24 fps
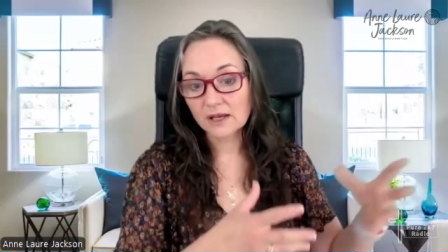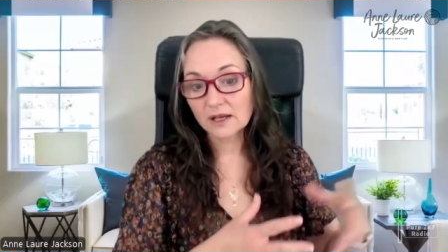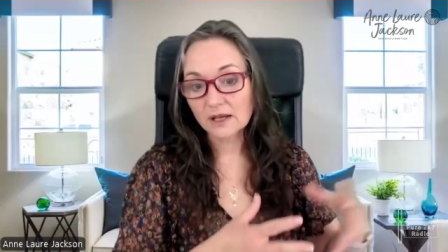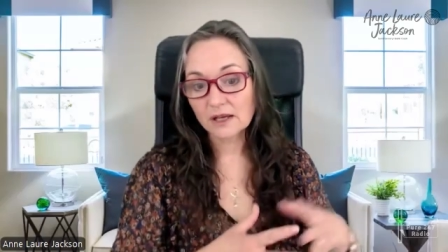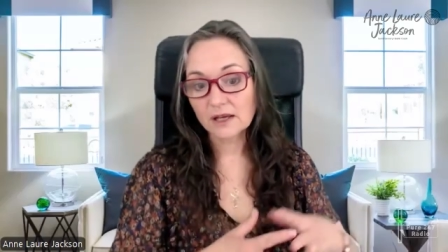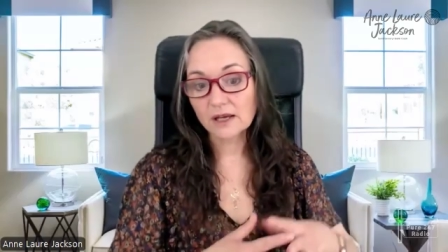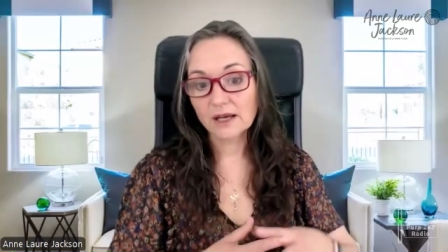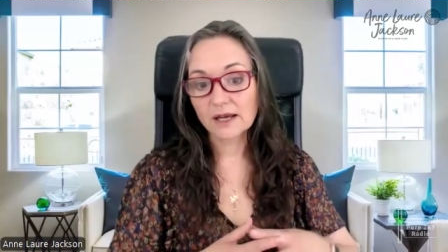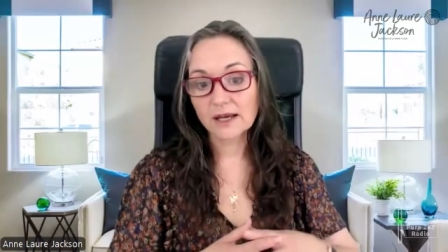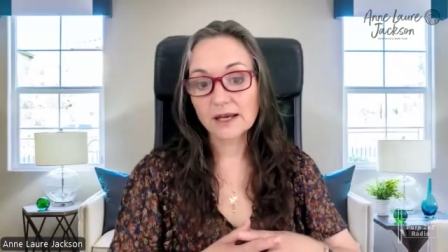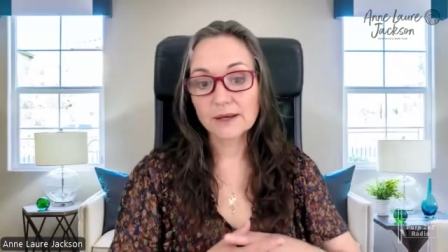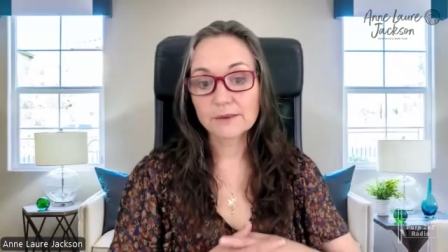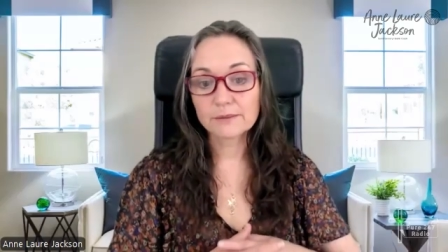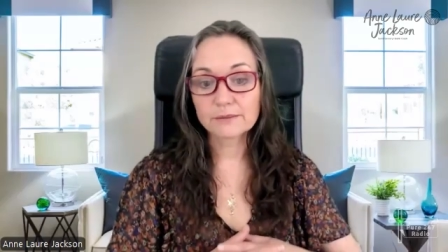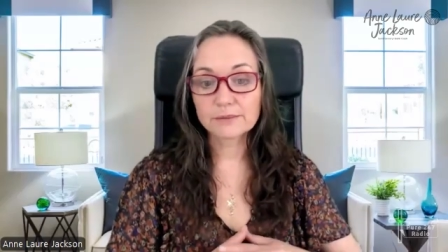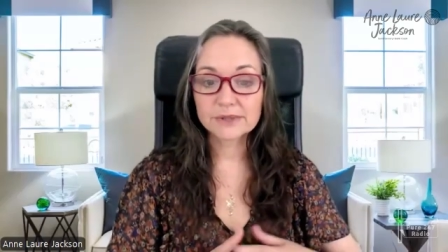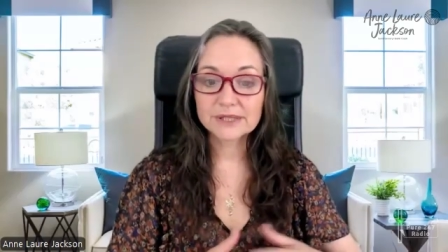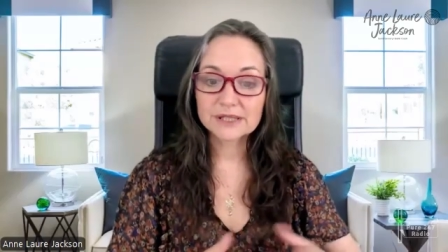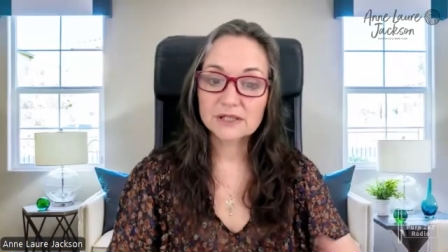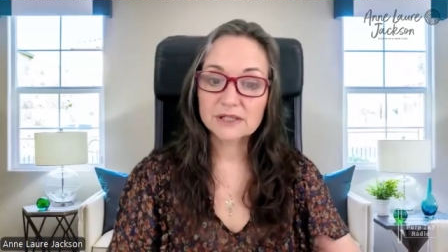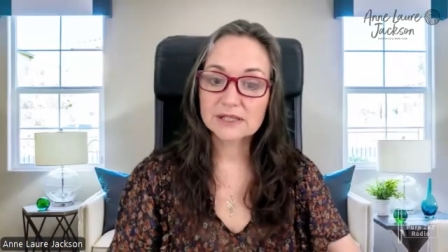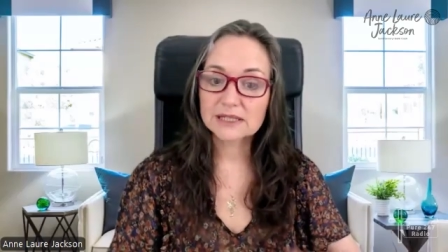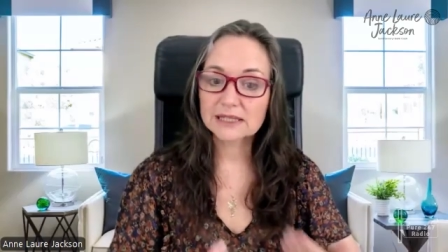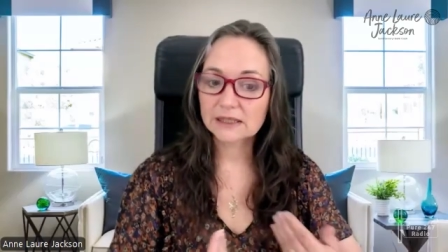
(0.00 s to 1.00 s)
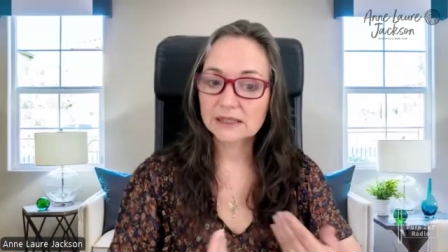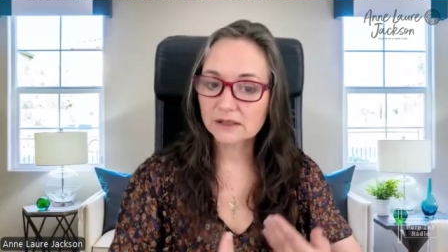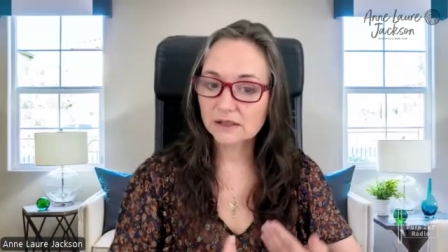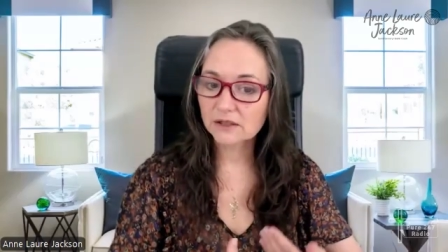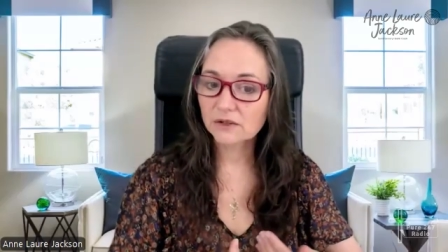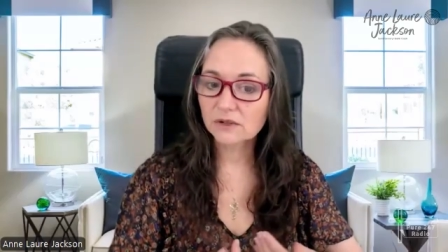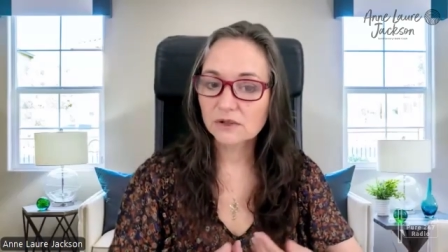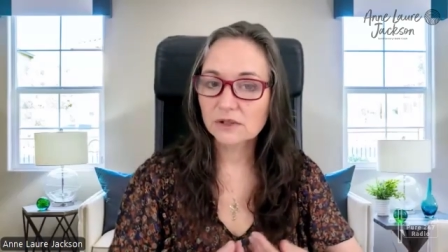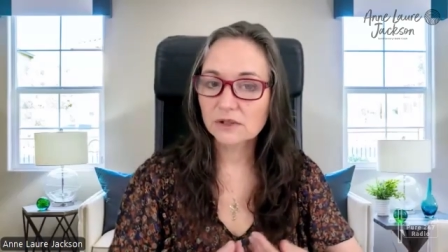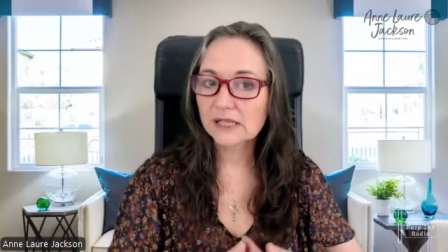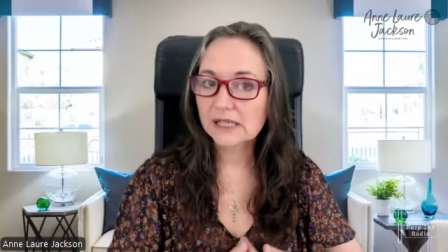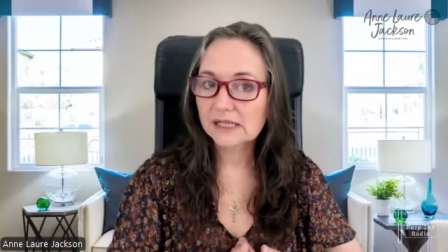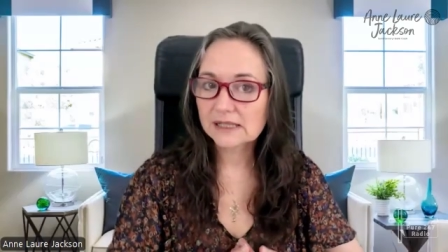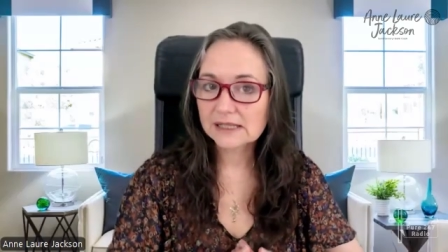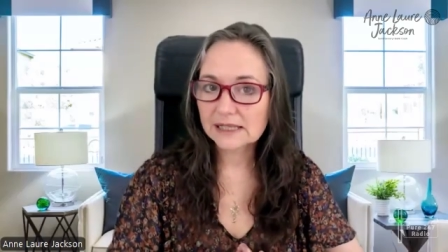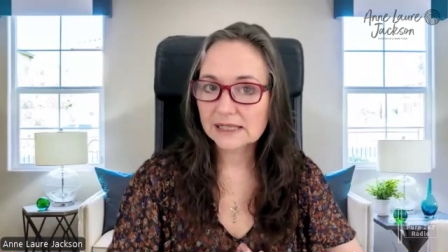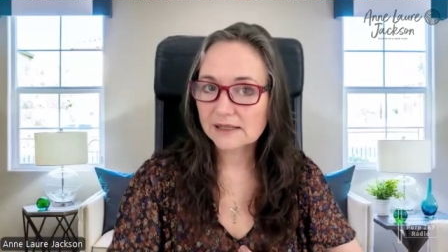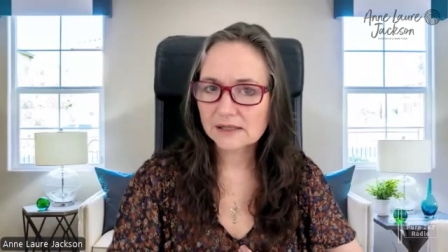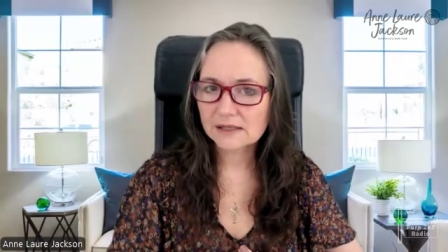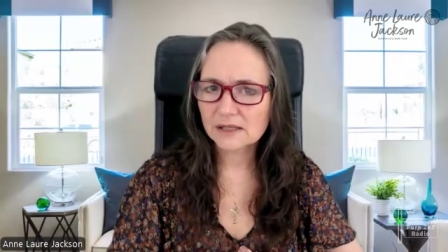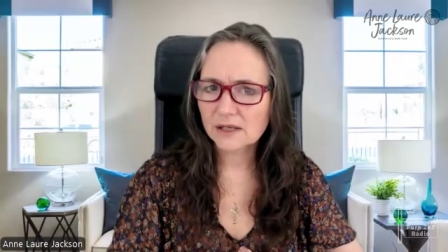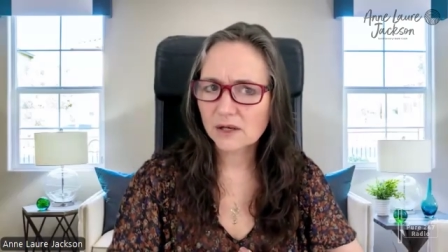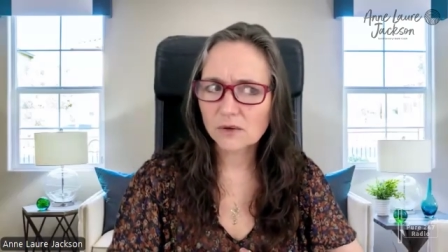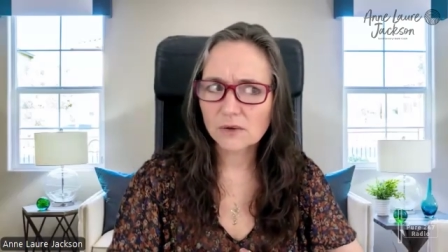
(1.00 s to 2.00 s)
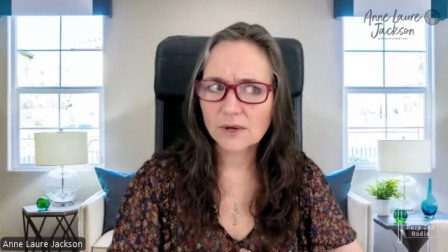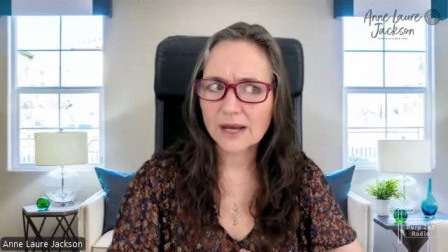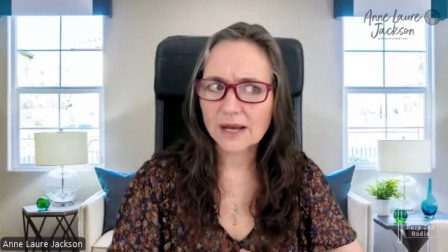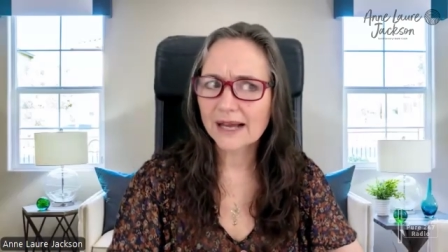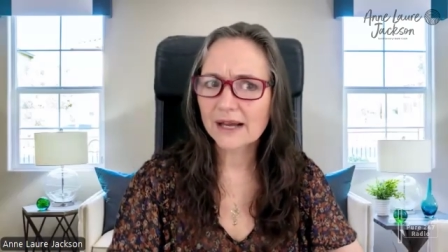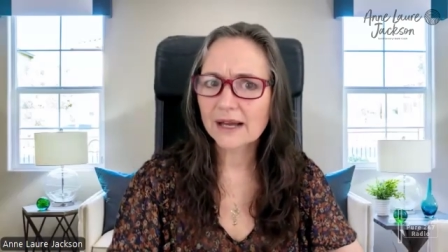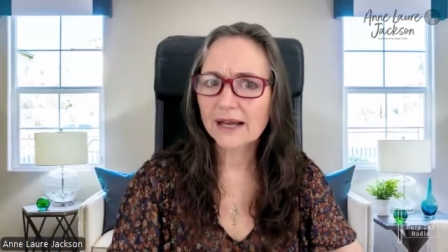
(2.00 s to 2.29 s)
but it's just like, no, you need to let us know.